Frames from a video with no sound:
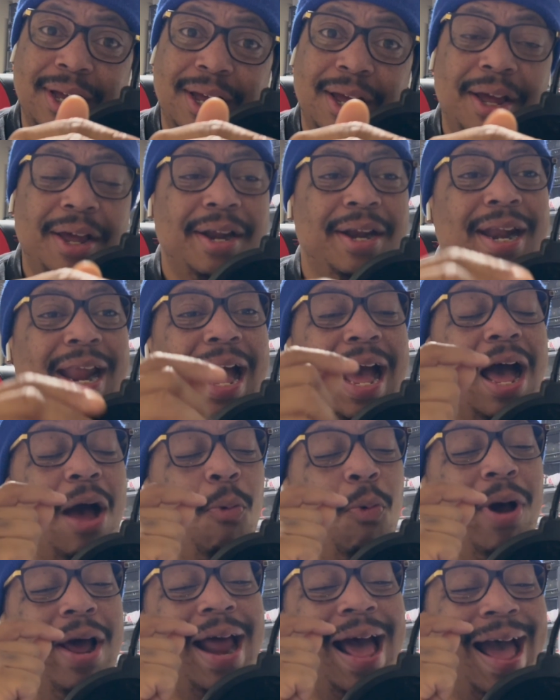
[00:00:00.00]
Now,
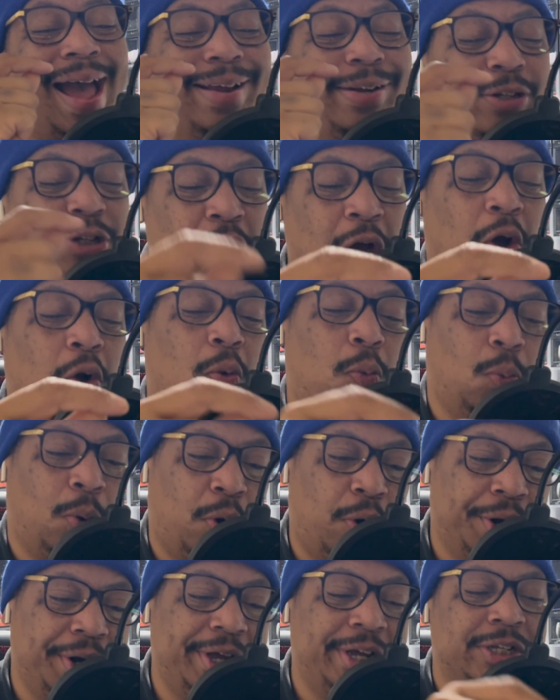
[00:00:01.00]
what I don't
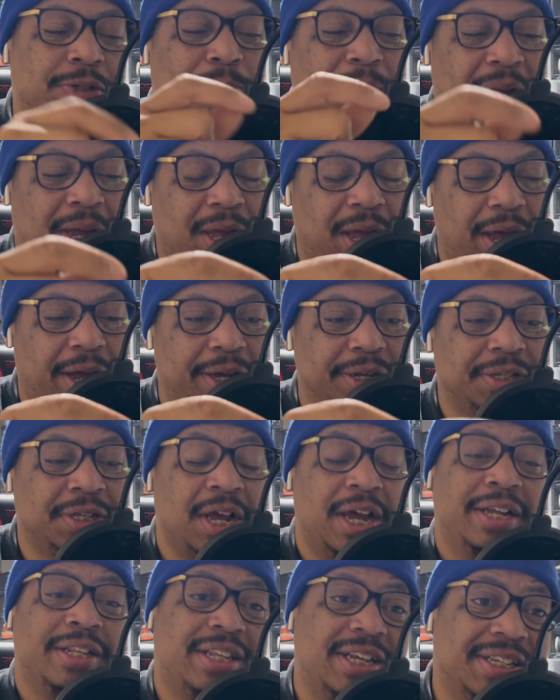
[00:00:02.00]
want is because
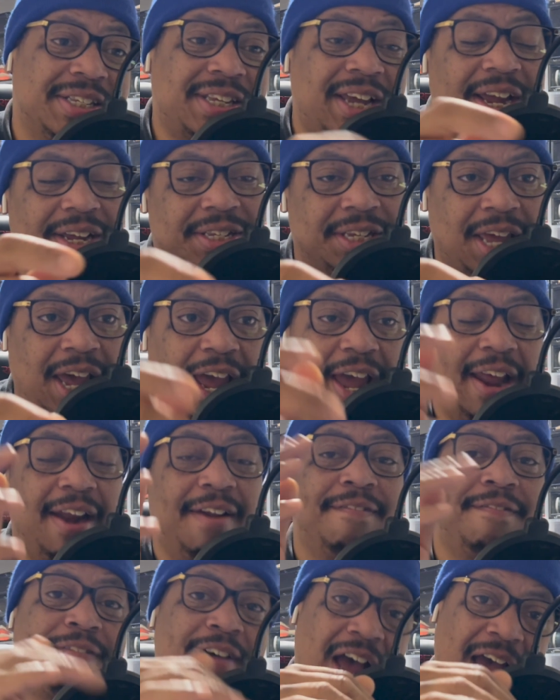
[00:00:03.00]
the Saints can't
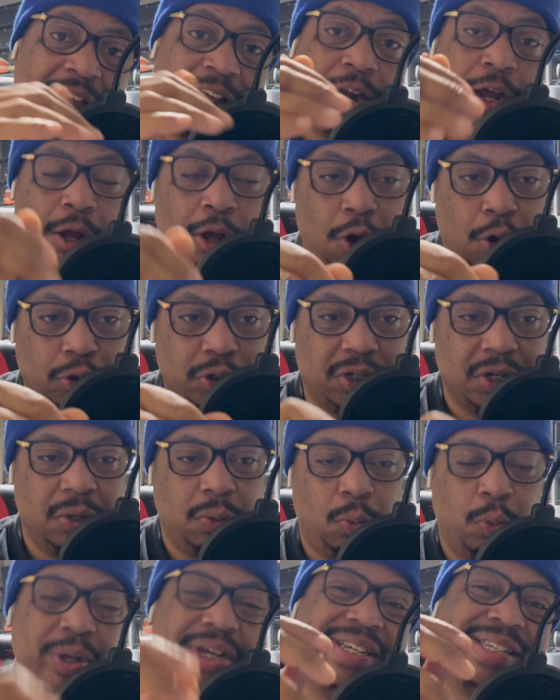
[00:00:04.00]
find a coach,
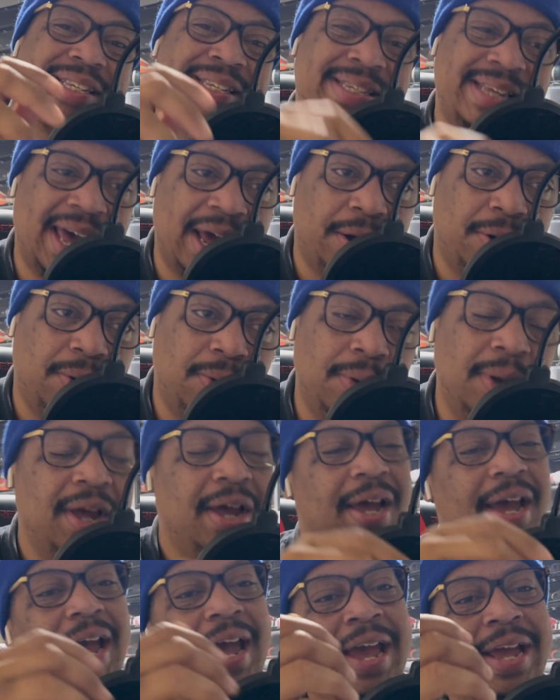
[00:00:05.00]
we settle
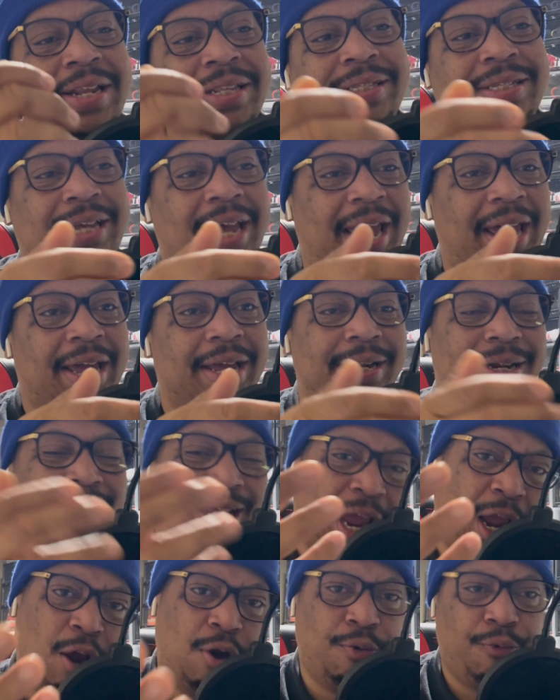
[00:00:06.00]
and take
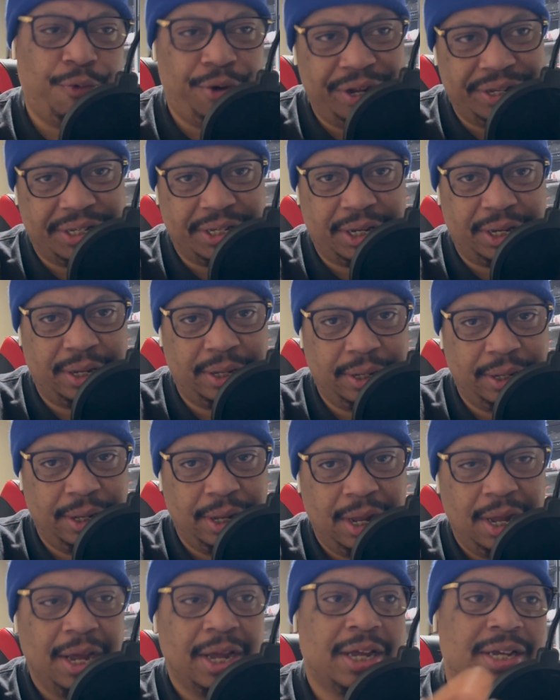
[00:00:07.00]
Dan Rizzi.
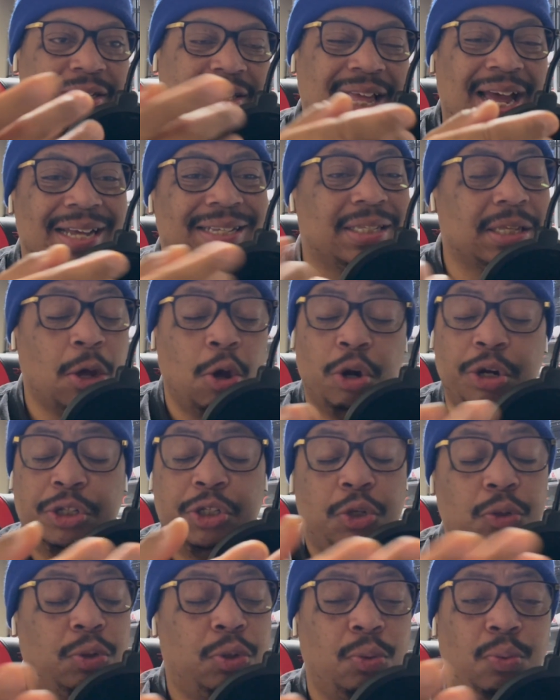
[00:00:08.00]
Because that's going to
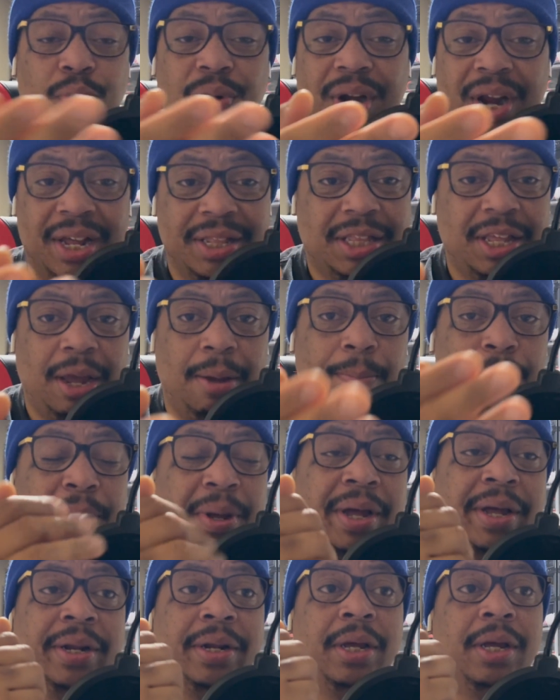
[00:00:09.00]
do nothing
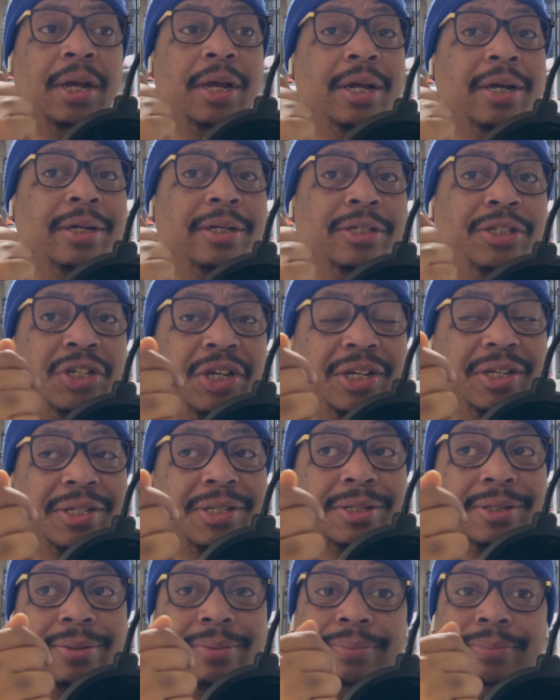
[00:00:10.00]
but just